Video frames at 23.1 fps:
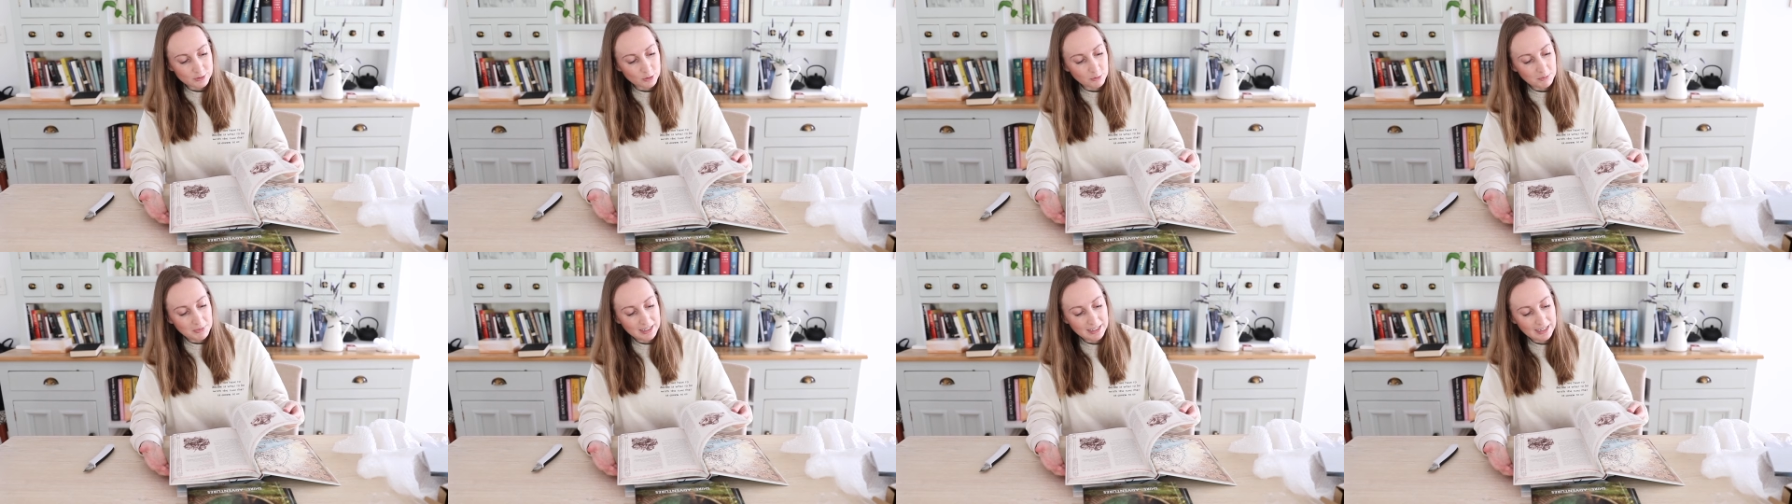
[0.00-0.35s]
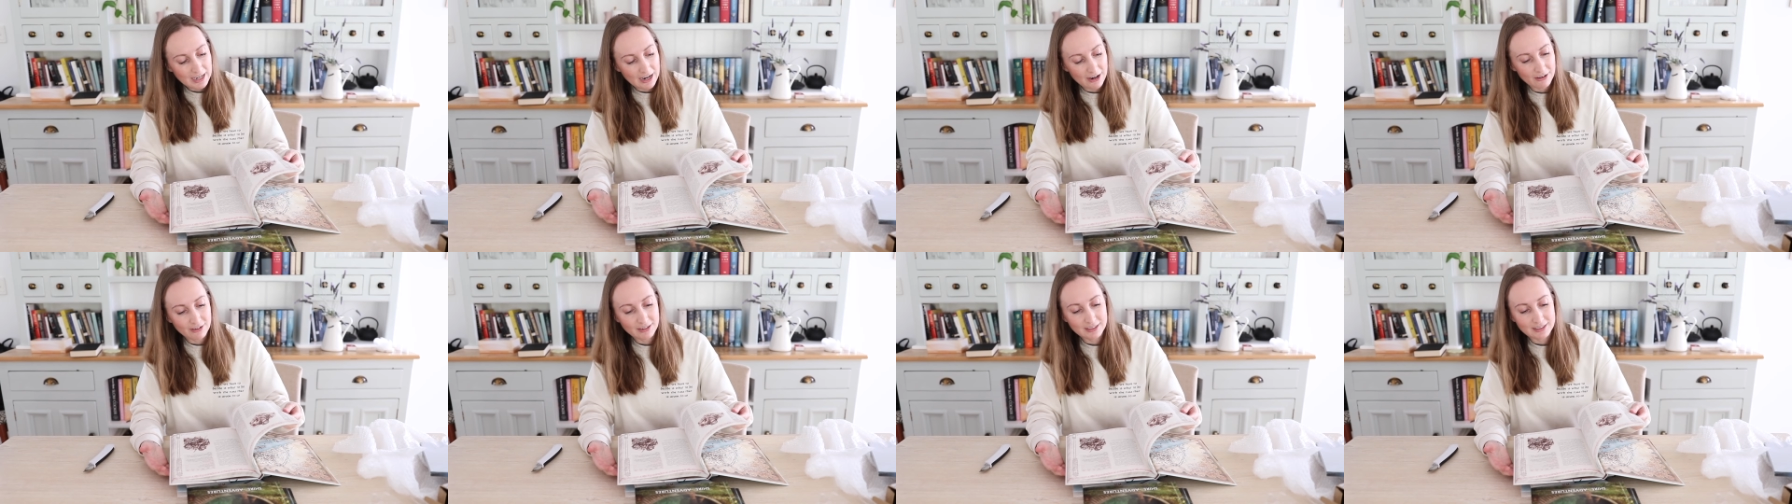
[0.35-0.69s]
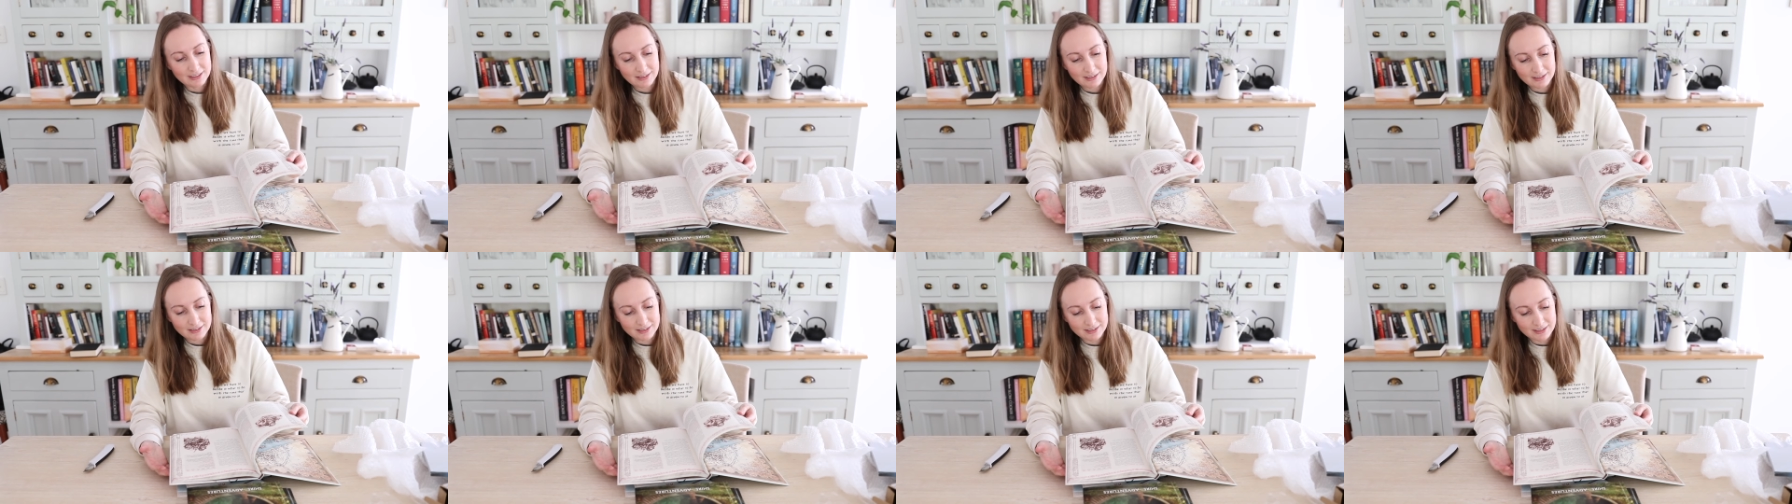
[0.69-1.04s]
so many
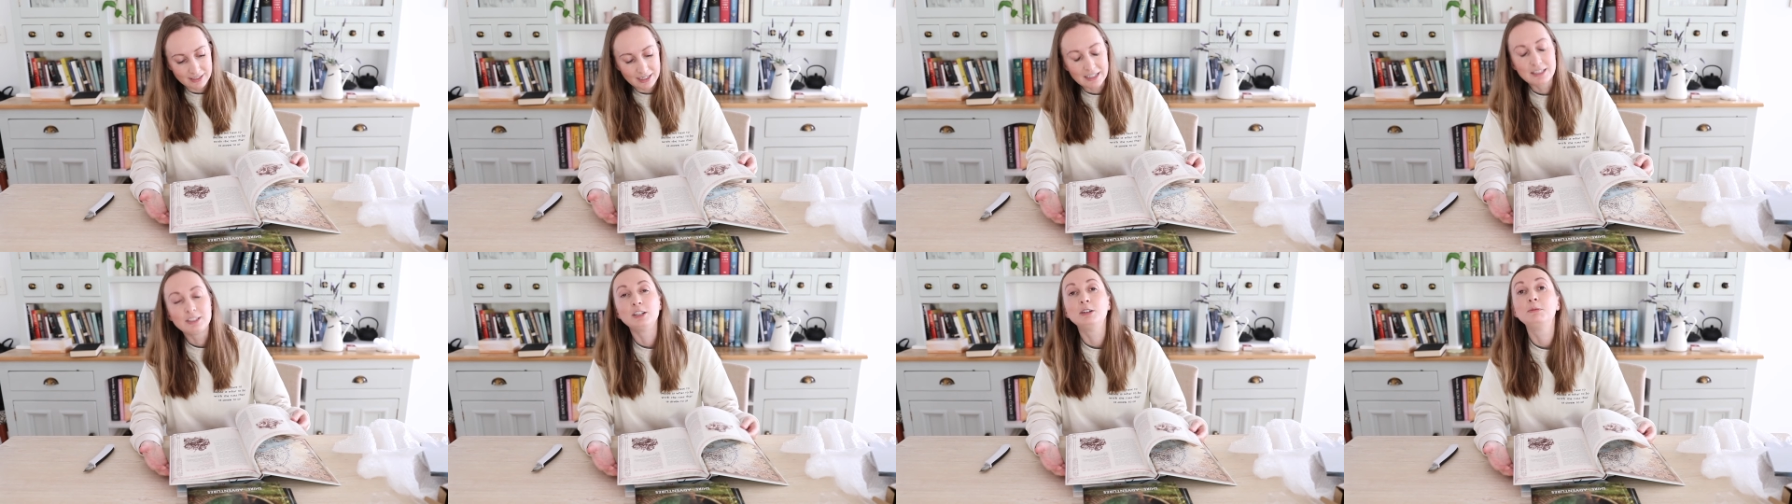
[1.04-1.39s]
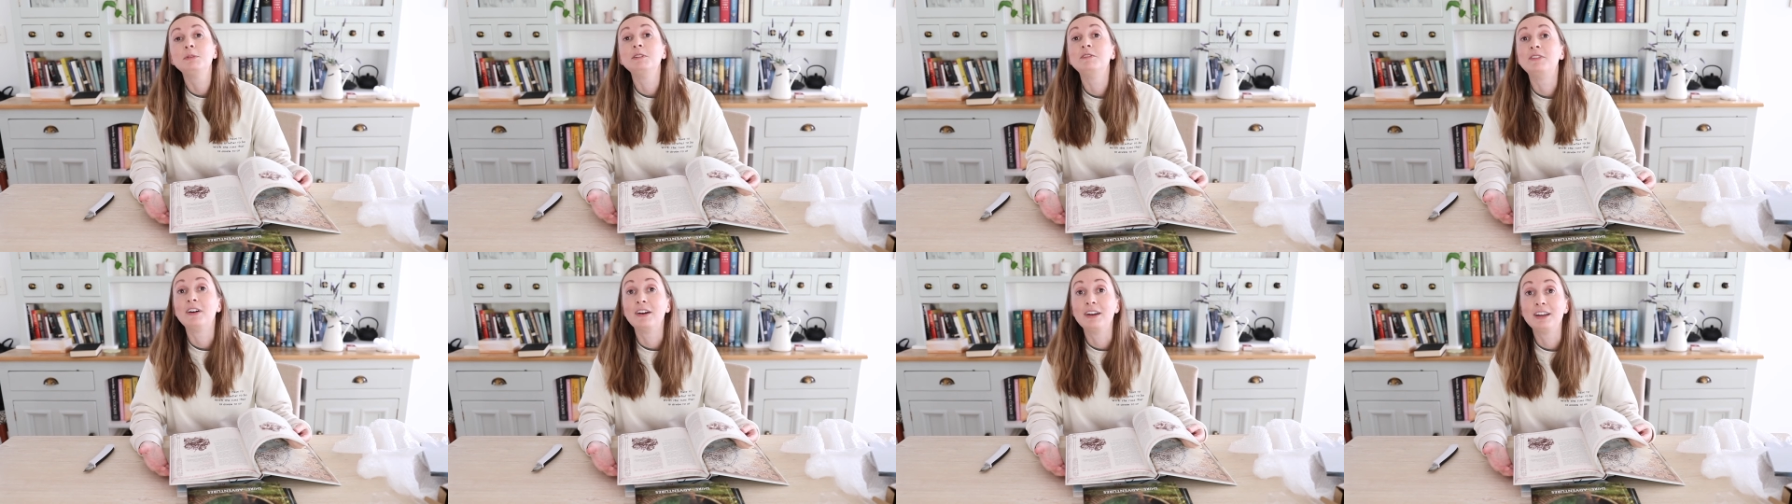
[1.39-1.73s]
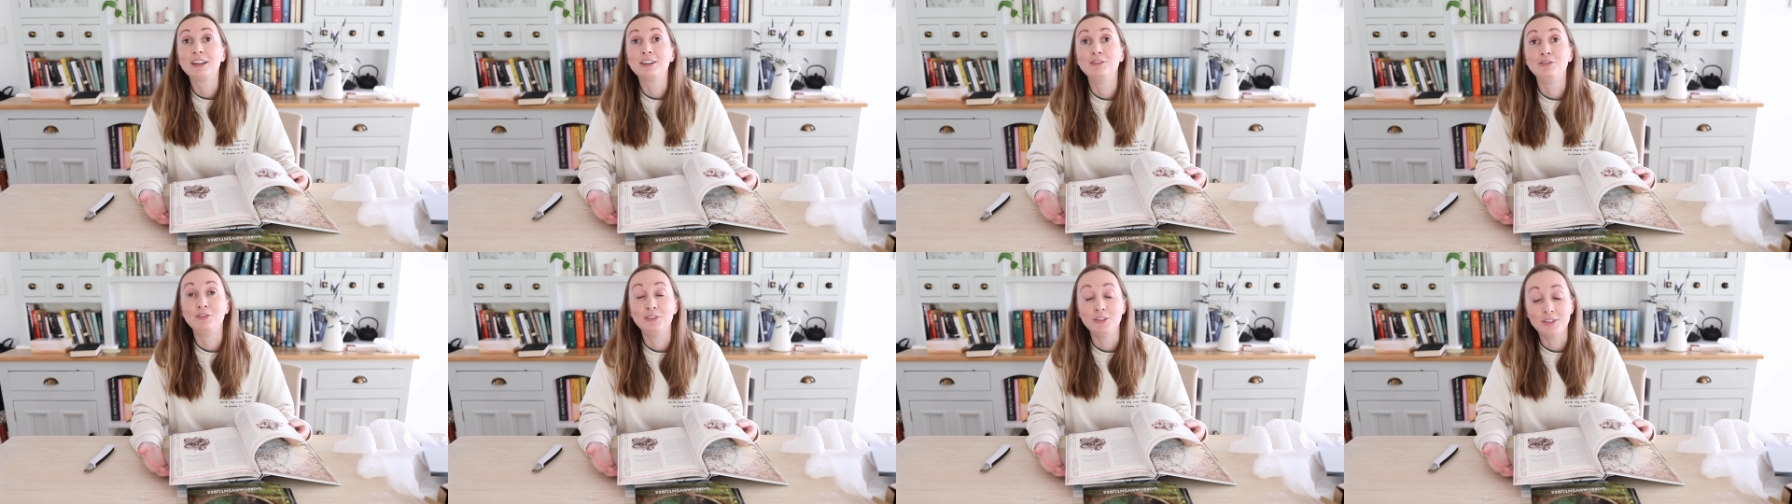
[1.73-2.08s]
characters. It's going to be very
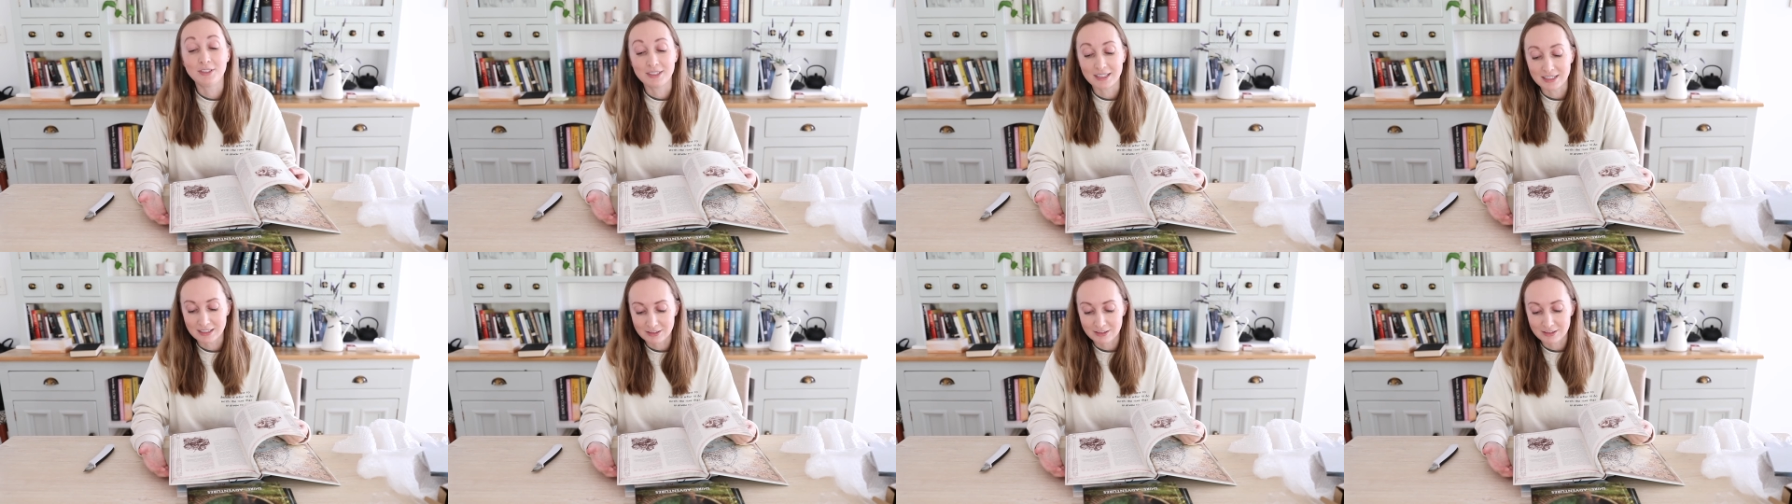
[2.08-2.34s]
confusing